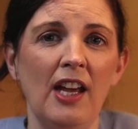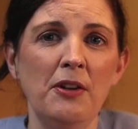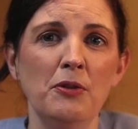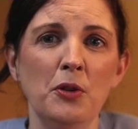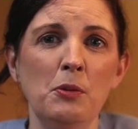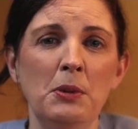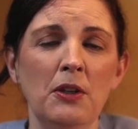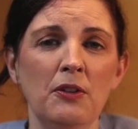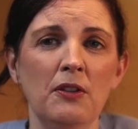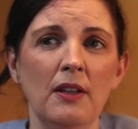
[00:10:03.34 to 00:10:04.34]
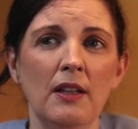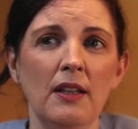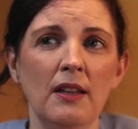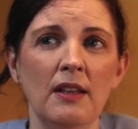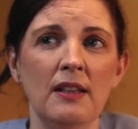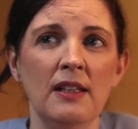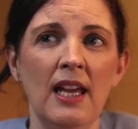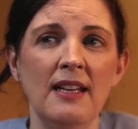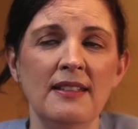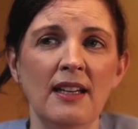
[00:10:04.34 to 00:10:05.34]
I don't know, because the
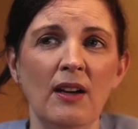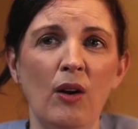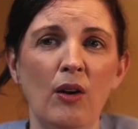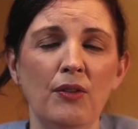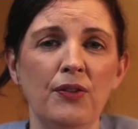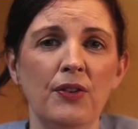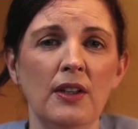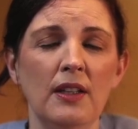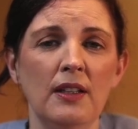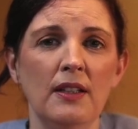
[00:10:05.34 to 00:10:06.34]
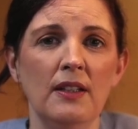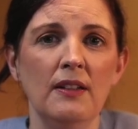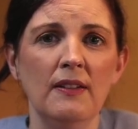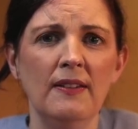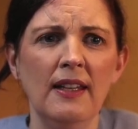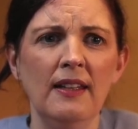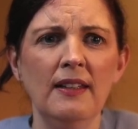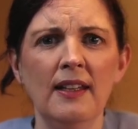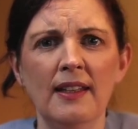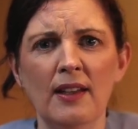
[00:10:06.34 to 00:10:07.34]
idea of
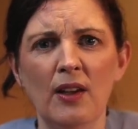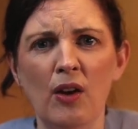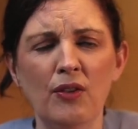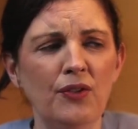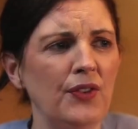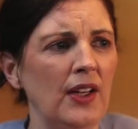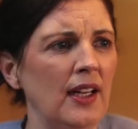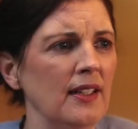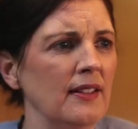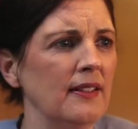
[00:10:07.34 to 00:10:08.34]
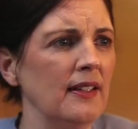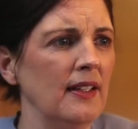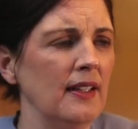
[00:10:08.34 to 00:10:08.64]
sin and love and